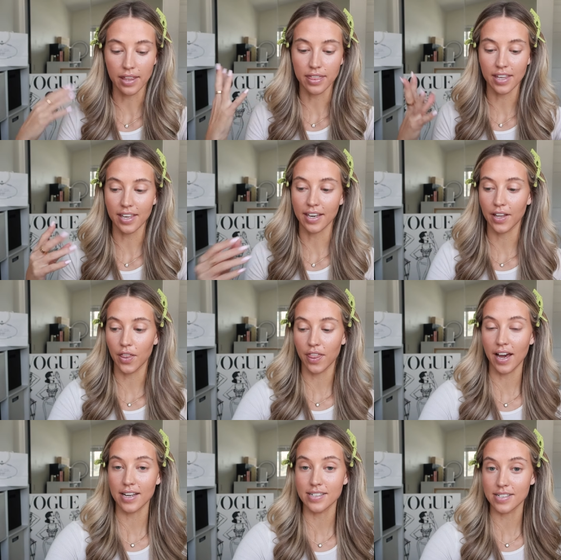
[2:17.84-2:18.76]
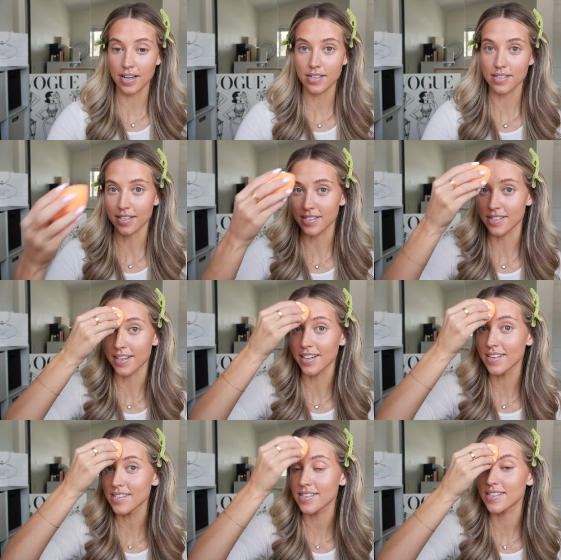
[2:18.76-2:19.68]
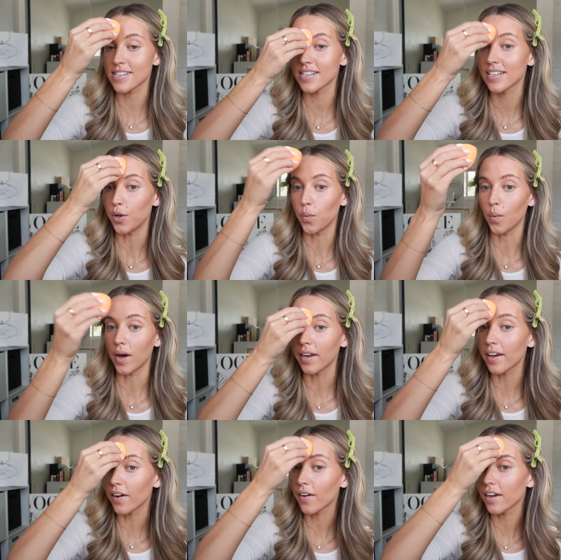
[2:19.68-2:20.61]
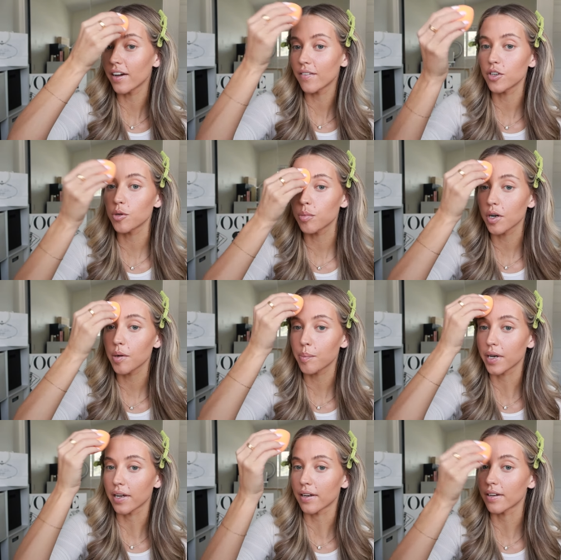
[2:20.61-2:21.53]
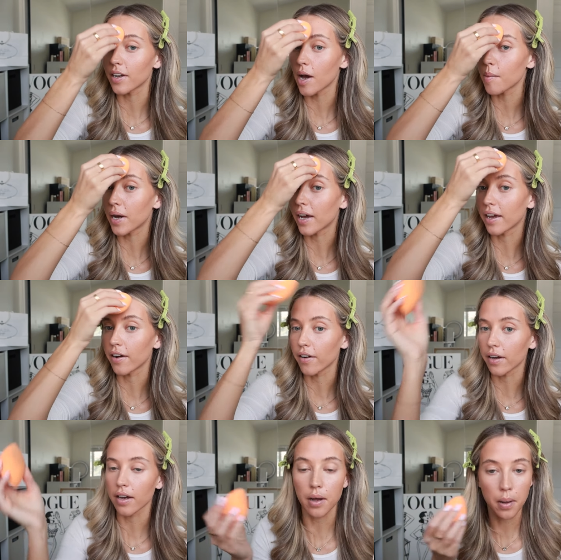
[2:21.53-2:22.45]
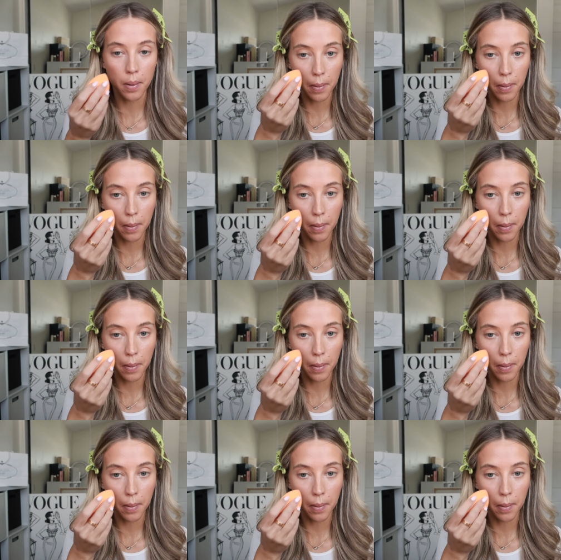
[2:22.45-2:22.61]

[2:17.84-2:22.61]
I think that does exist in one area of Newport, but not my area.